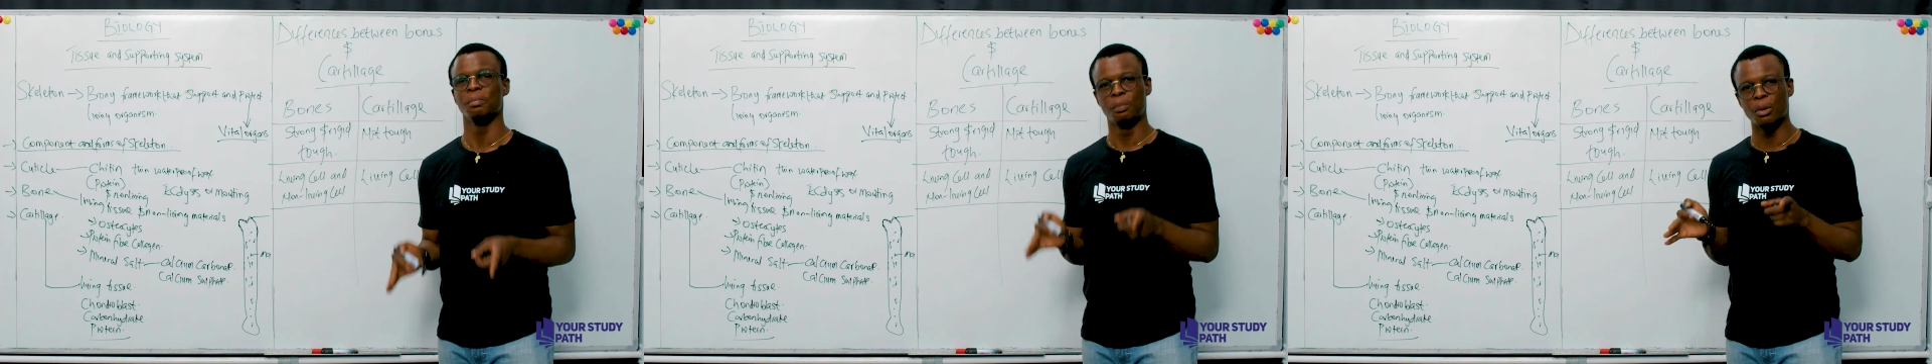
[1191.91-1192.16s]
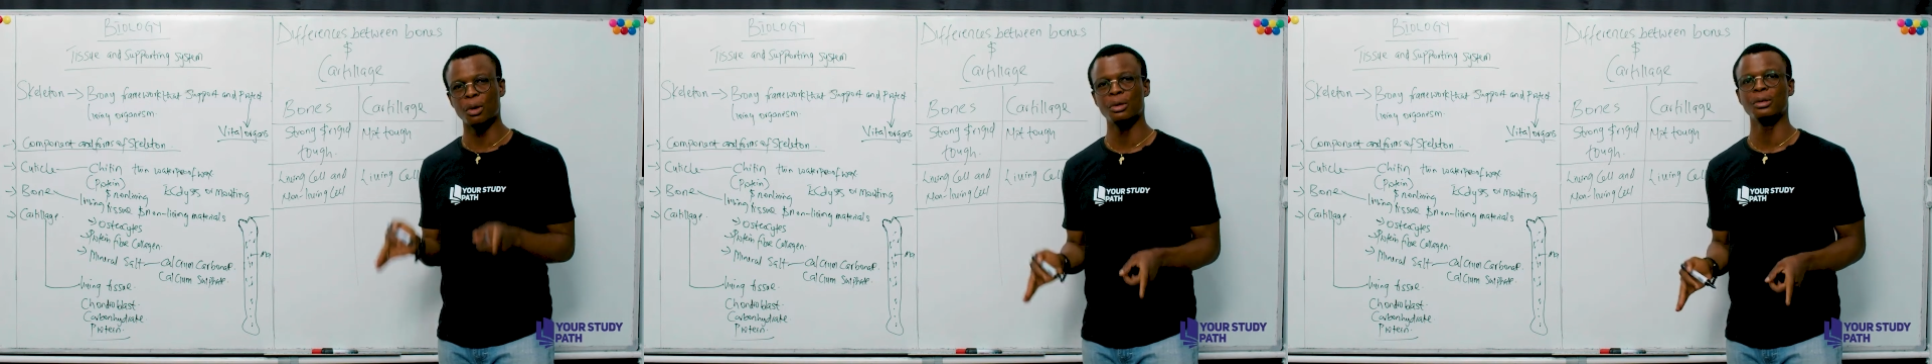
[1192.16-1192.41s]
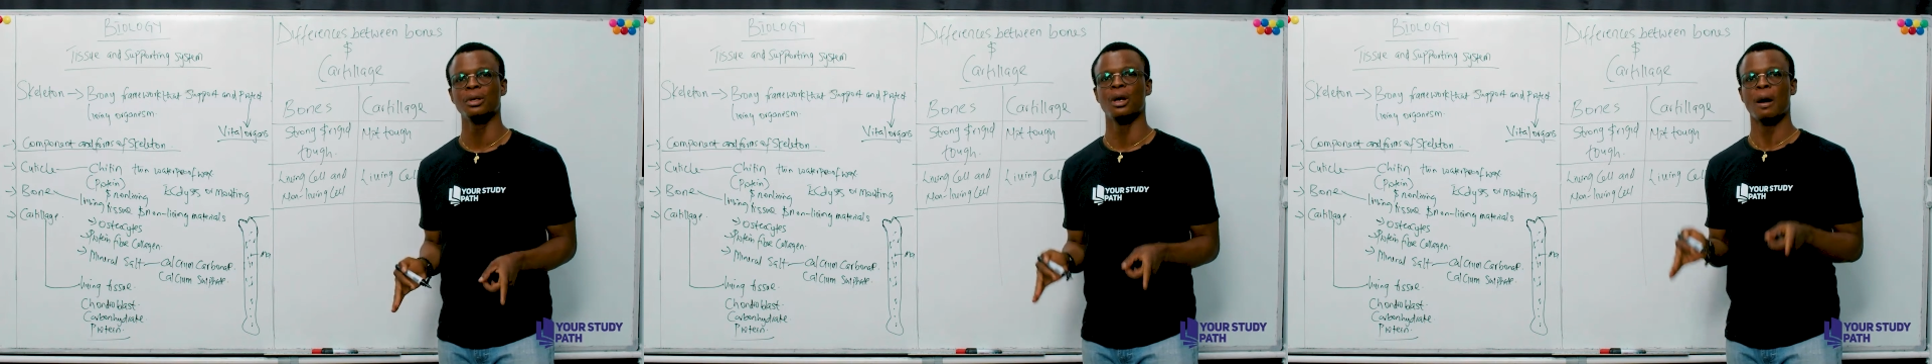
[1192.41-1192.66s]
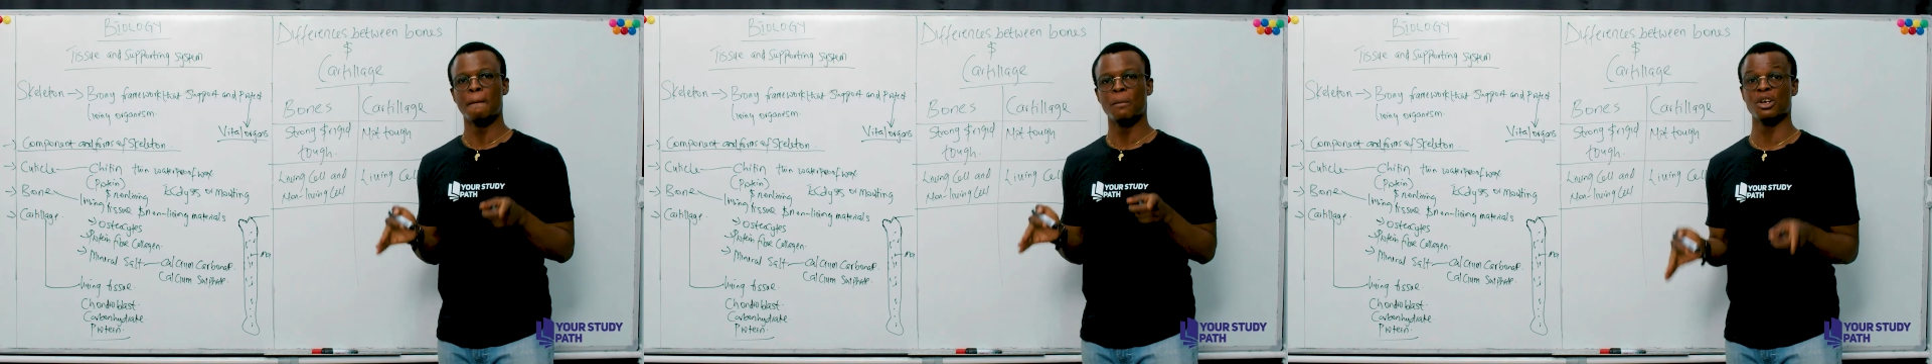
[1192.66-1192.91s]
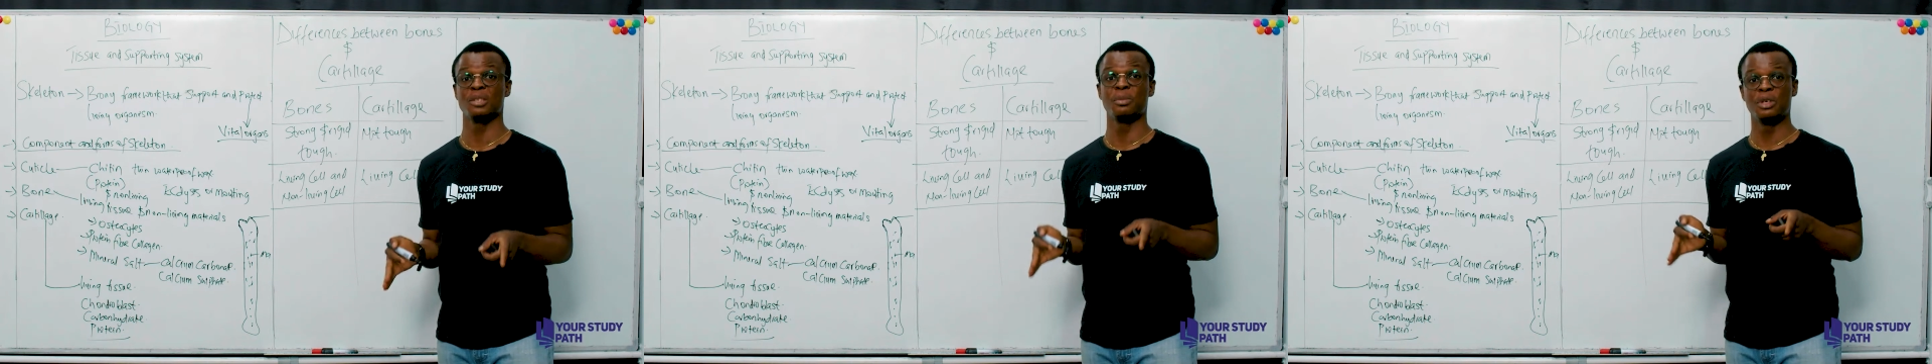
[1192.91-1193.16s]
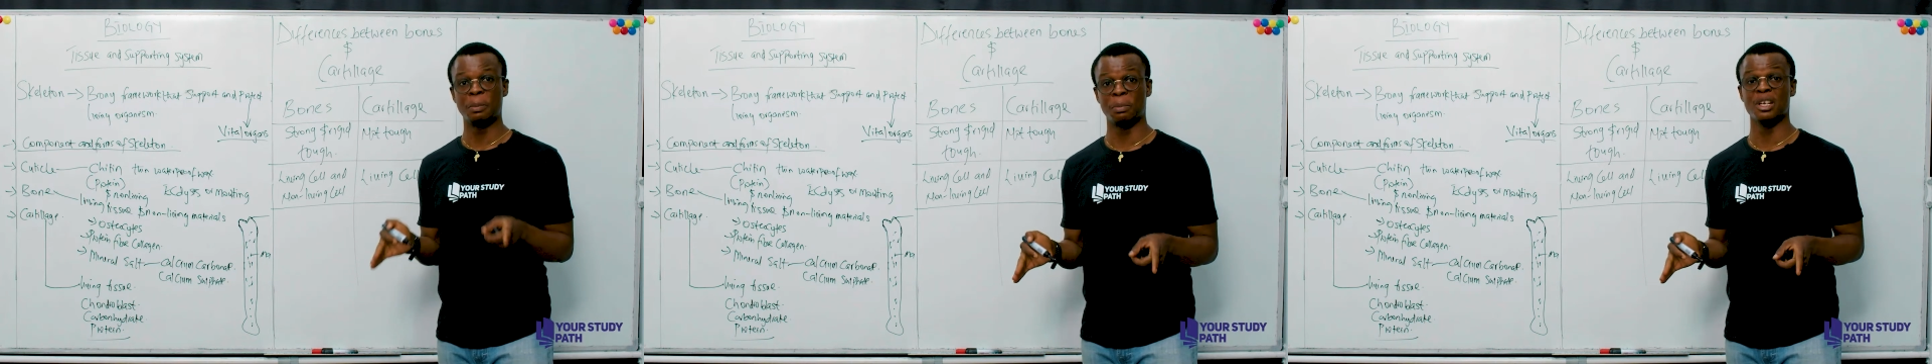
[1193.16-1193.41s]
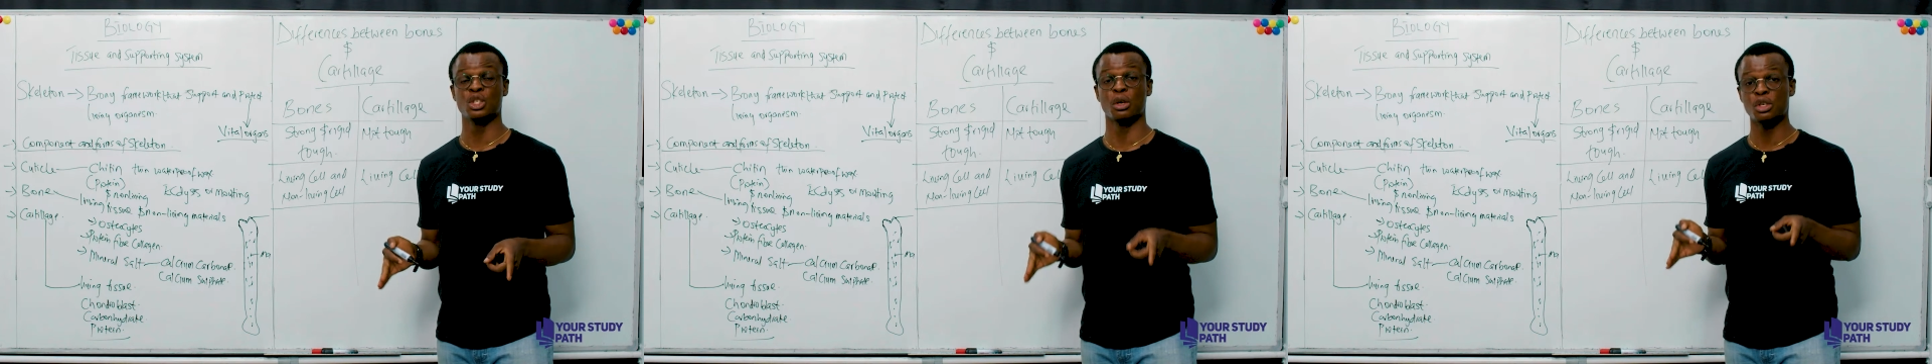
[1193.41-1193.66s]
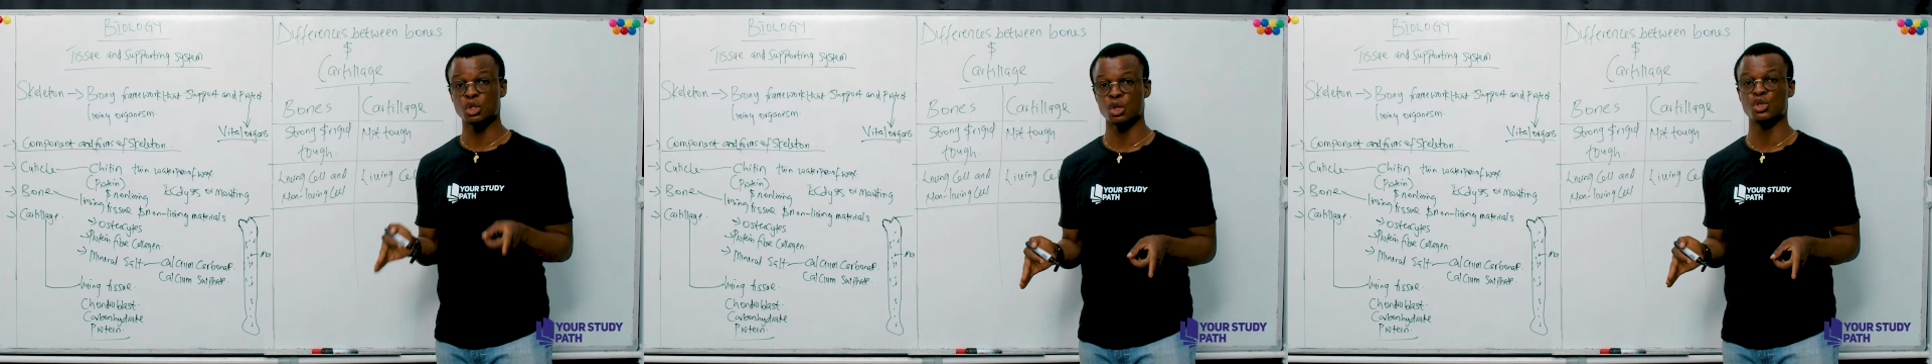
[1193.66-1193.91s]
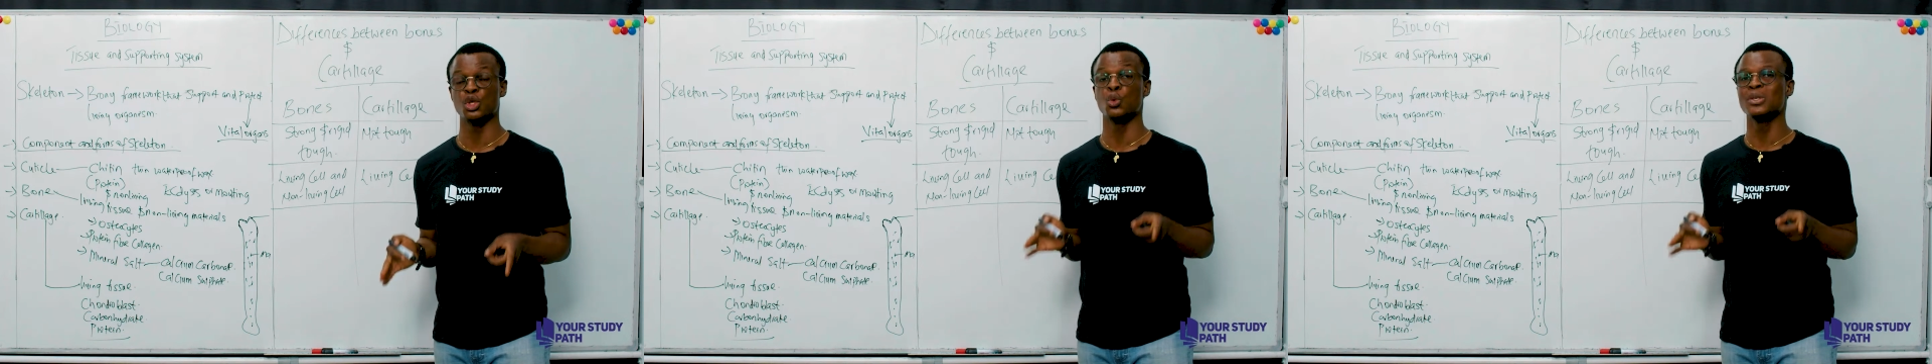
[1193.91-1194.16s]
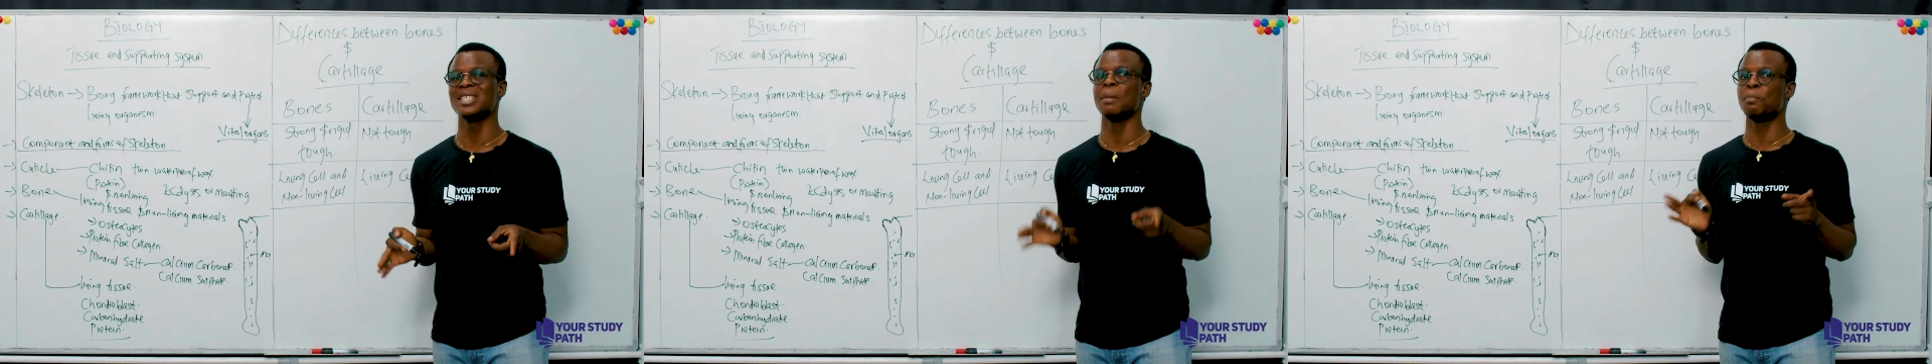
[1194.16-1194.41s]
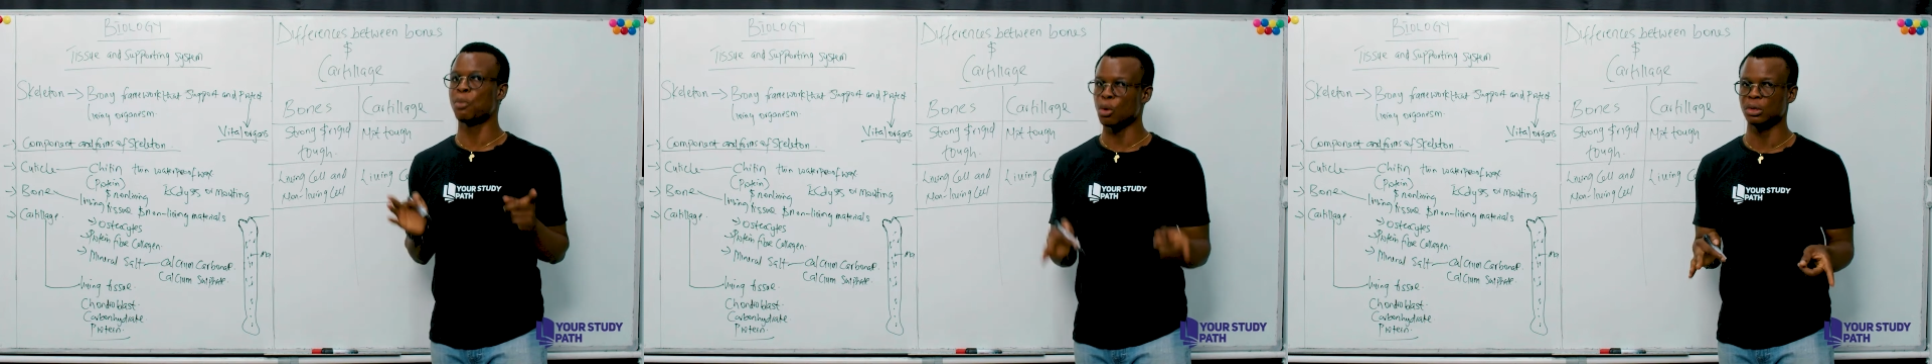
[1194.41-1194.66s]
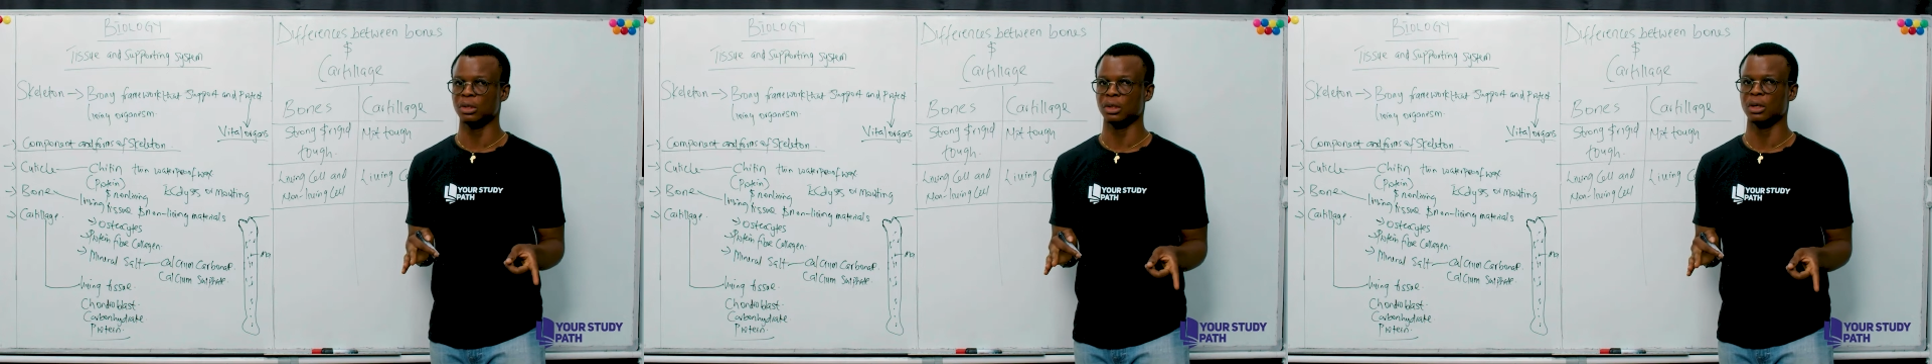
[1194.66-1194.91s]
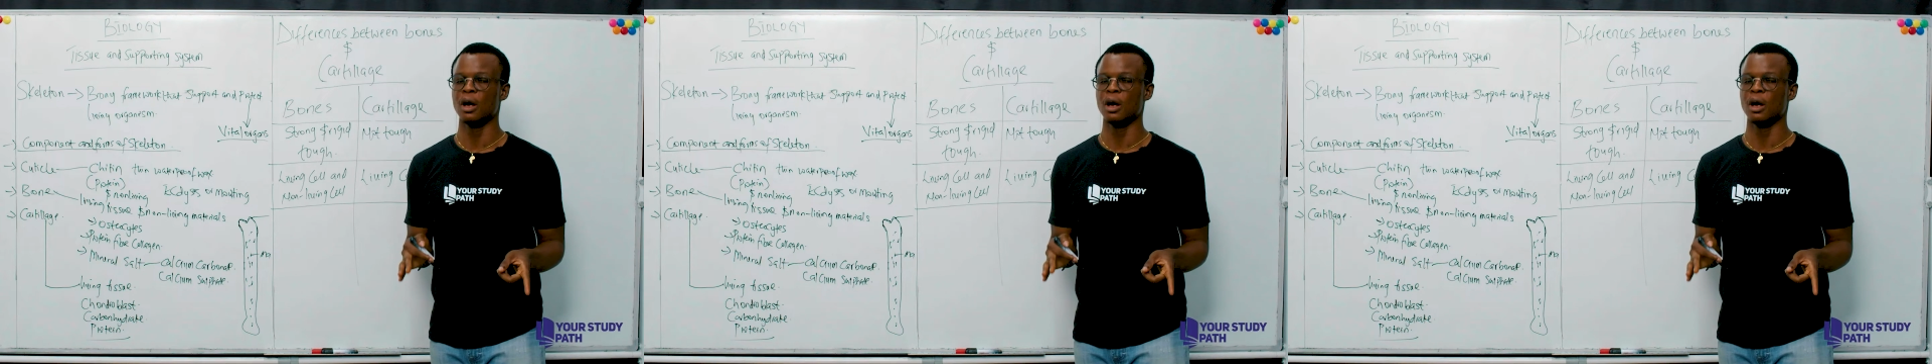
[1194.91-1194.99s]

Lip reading: bone must be replaced during surgery with a bone.